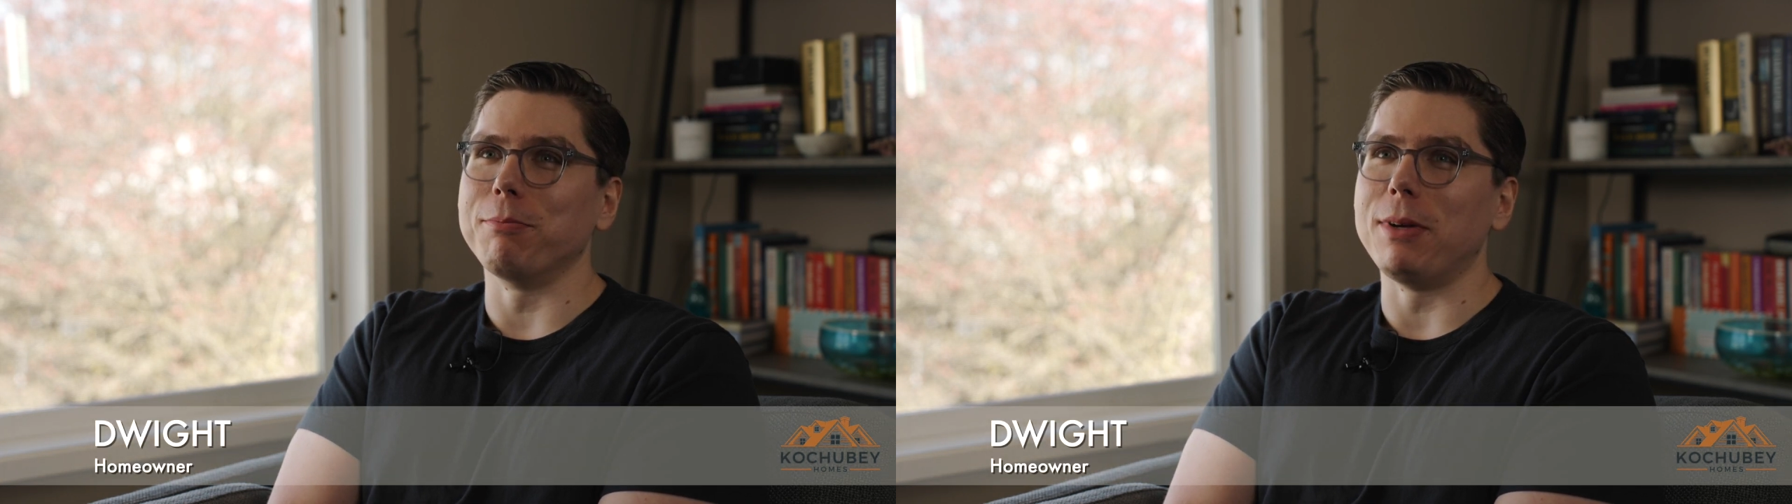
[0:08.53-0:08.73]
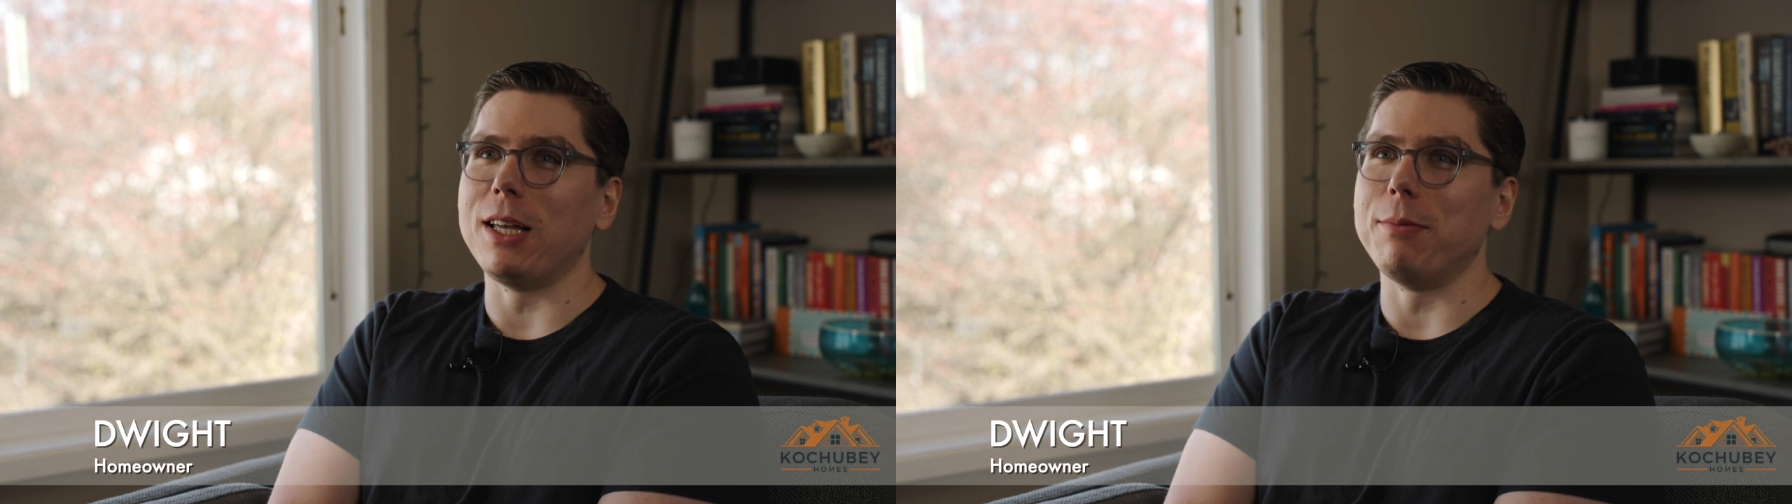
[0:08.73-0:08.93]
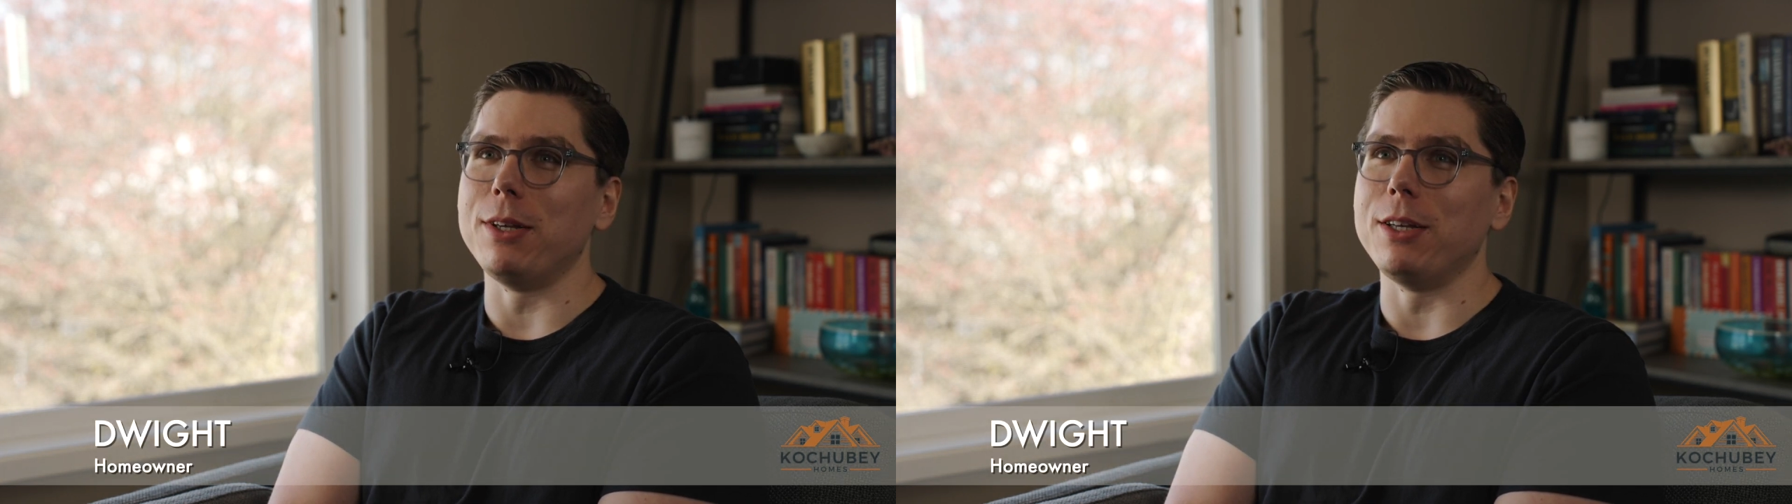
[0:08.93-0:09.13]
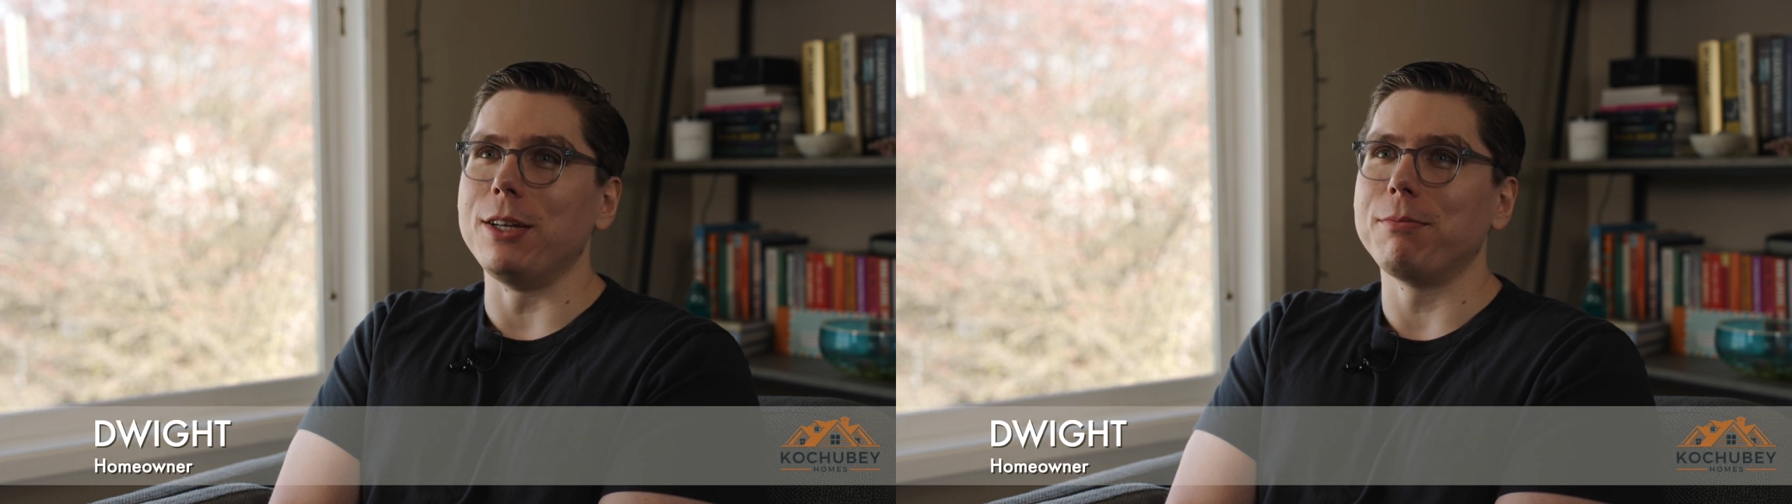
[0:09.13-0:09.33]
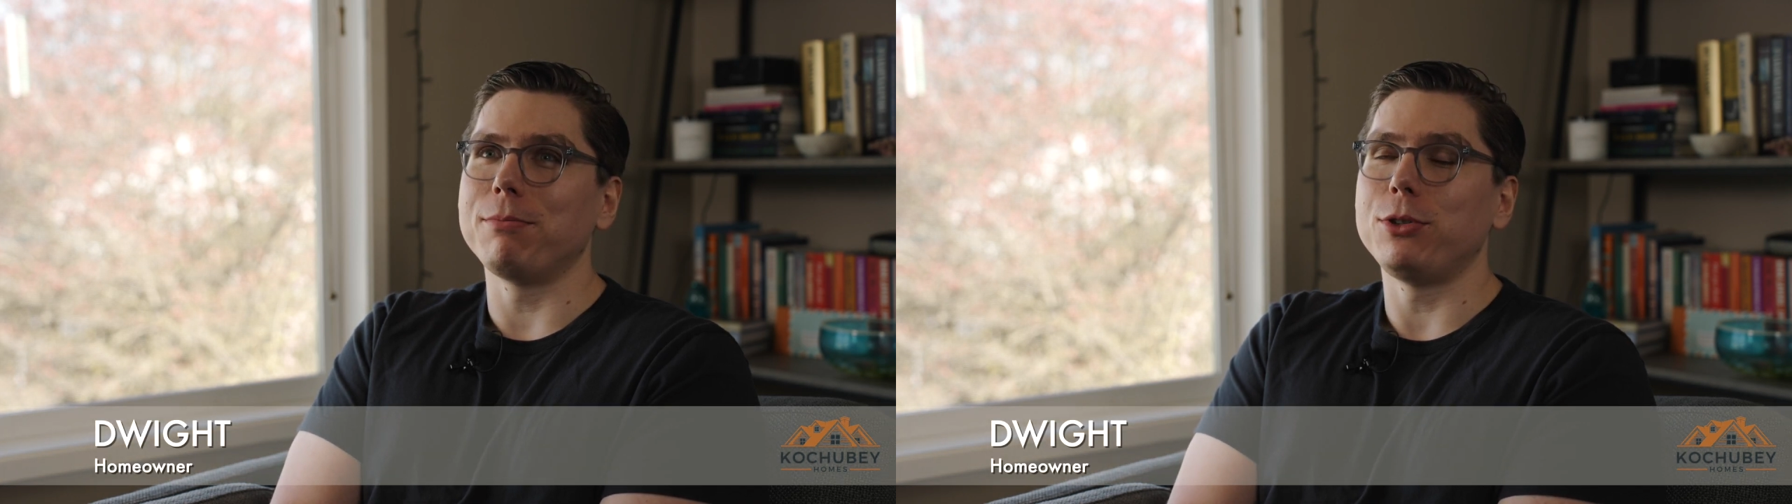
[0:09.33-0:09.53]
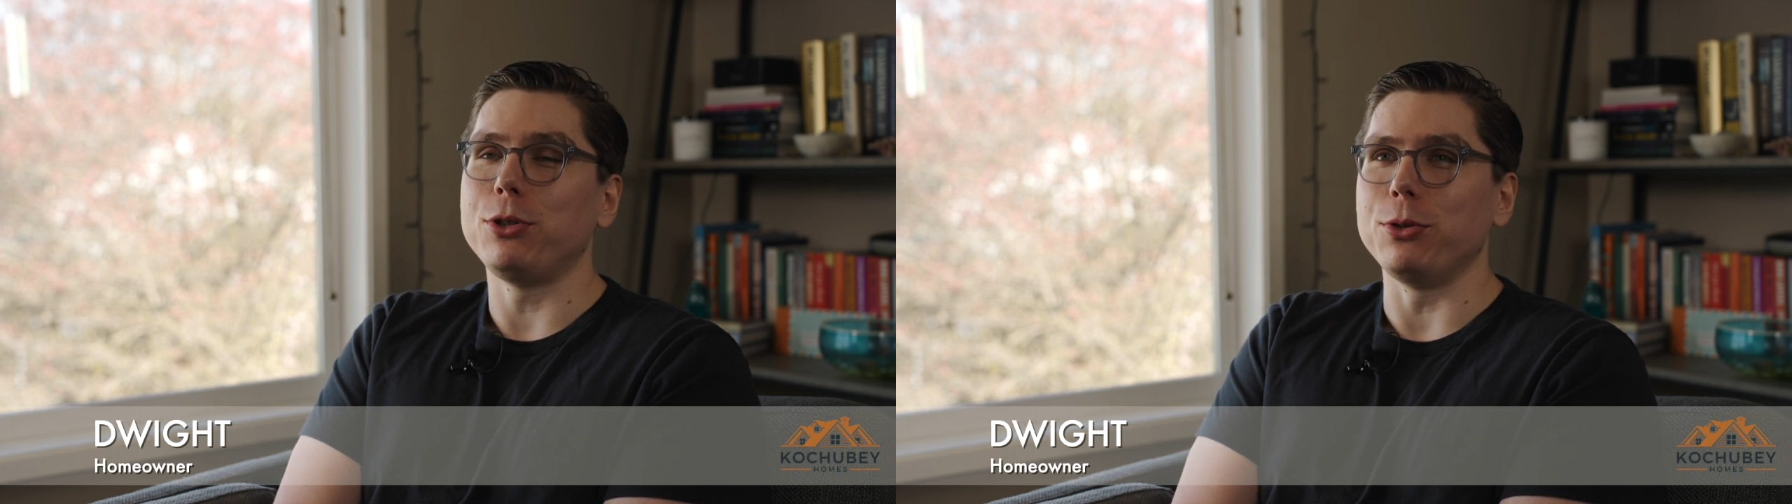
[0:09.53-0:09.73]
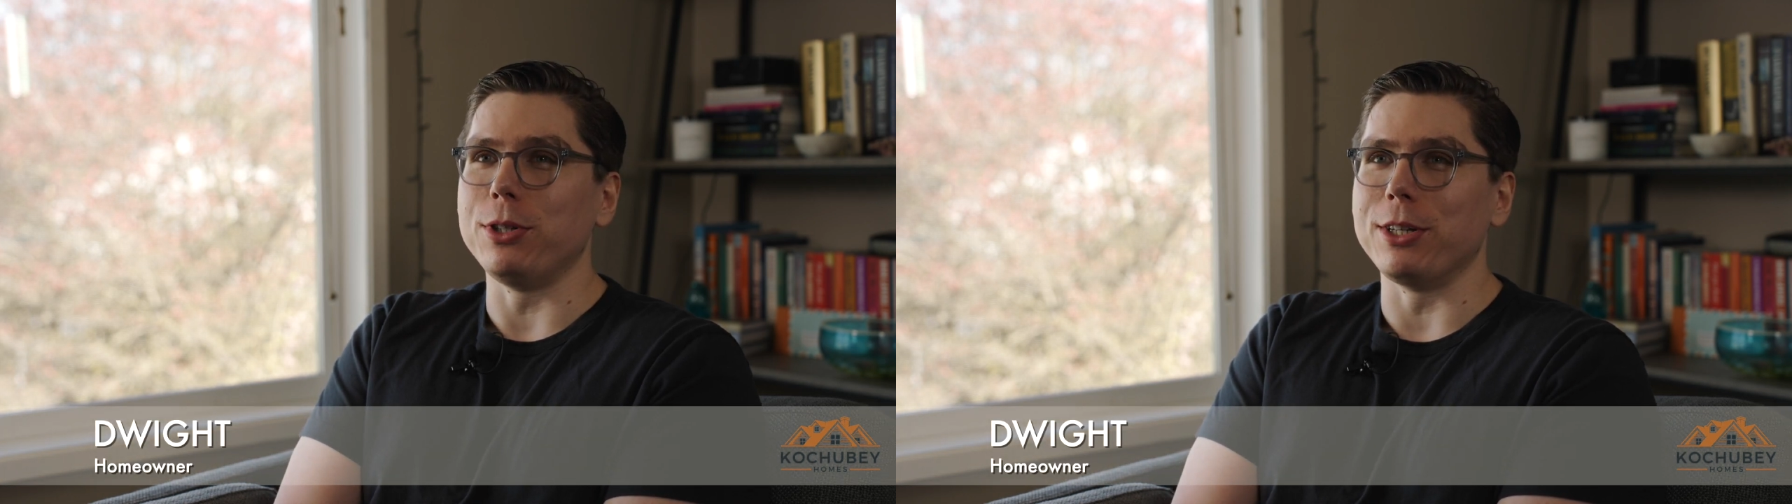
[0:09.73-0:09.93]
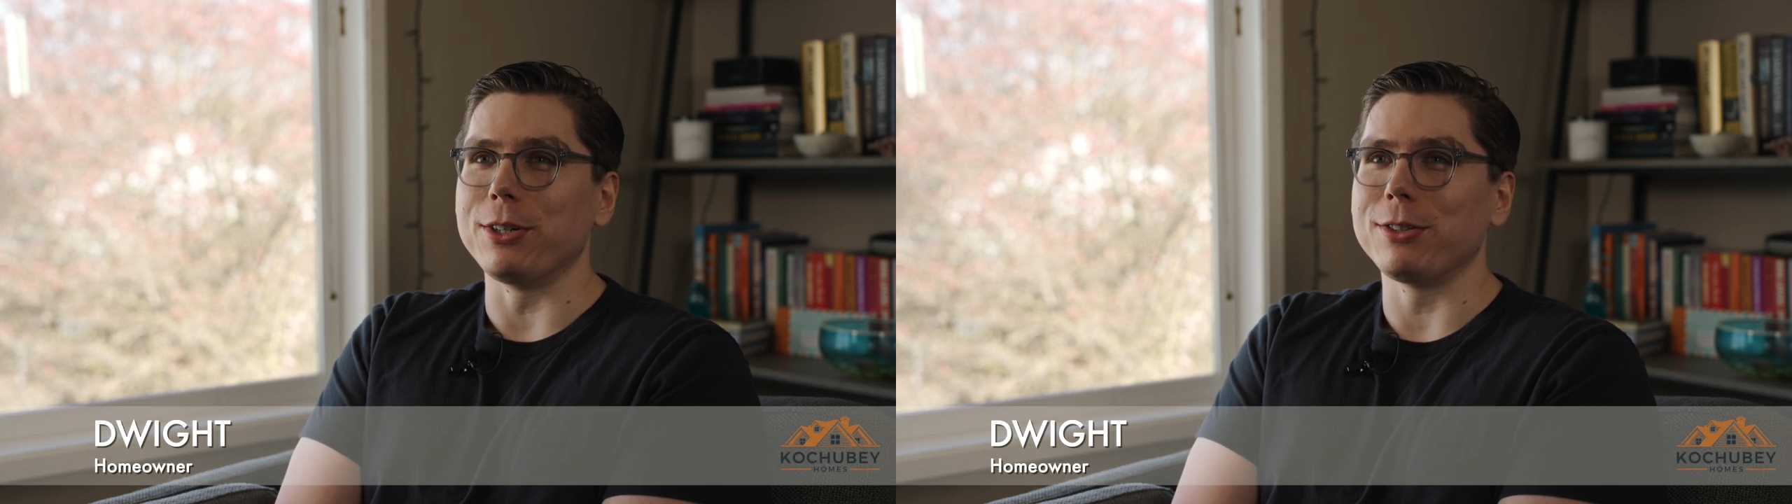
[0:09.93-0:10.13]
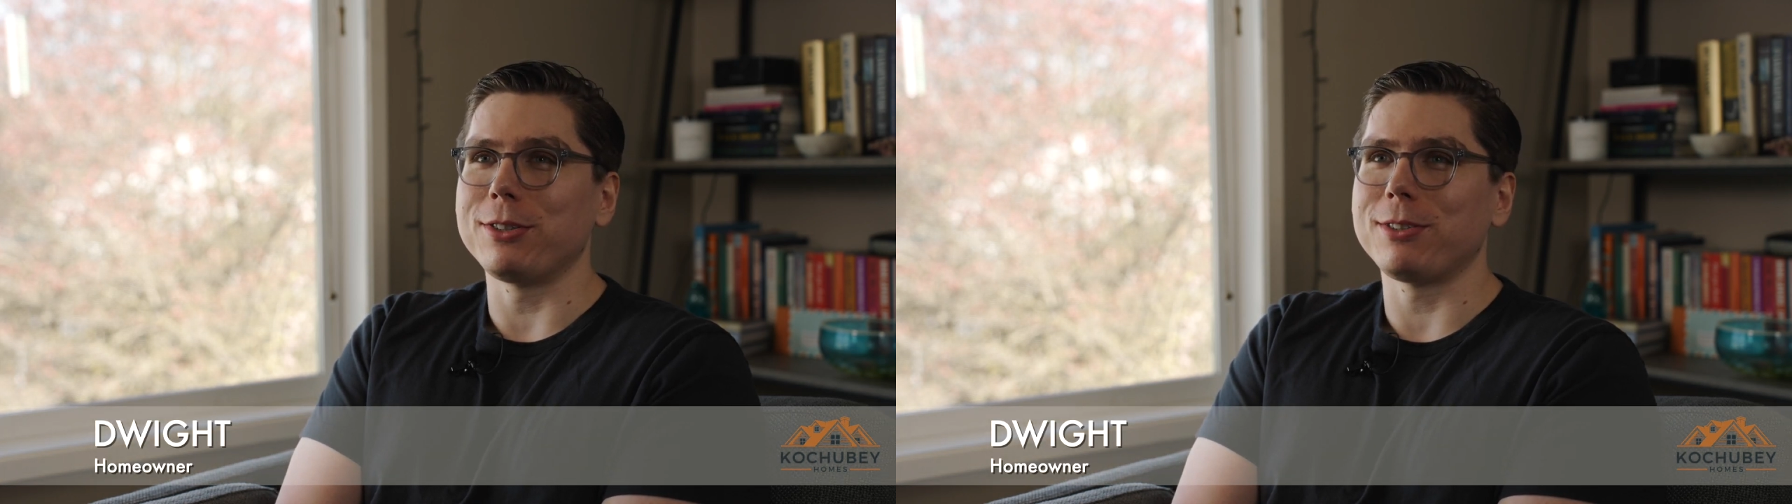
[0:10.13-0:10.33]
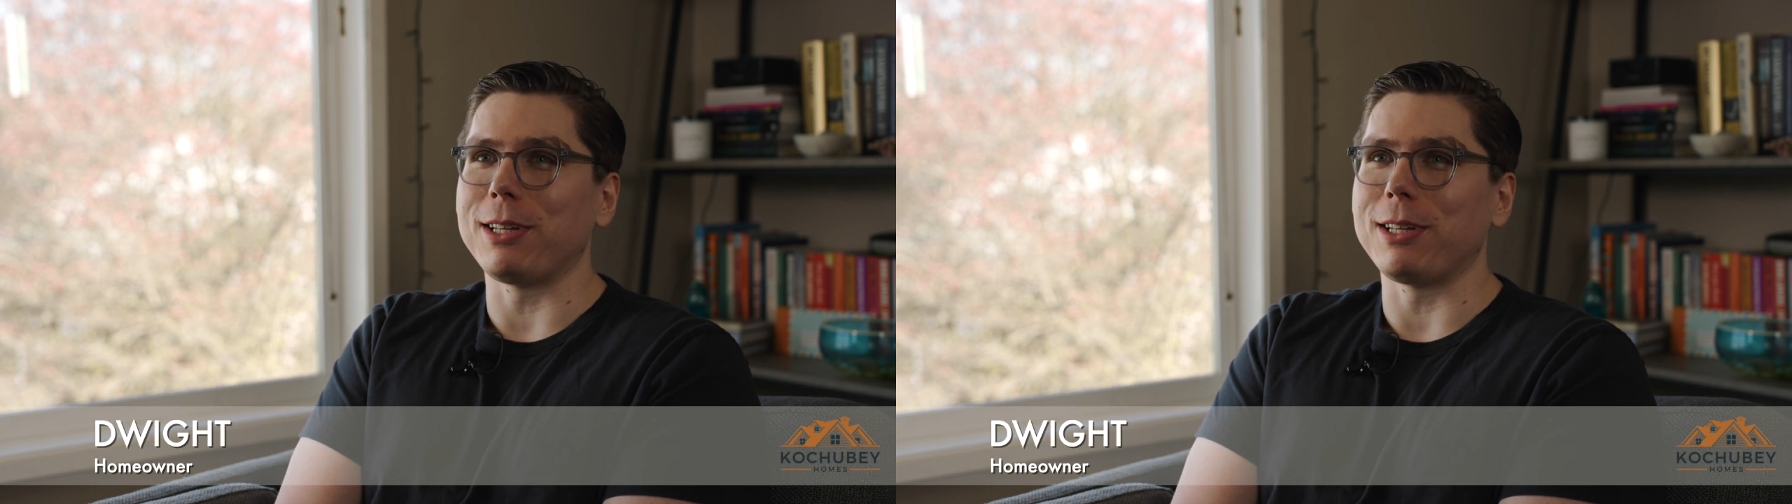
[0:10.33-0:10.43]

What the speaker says: maybe 2 years,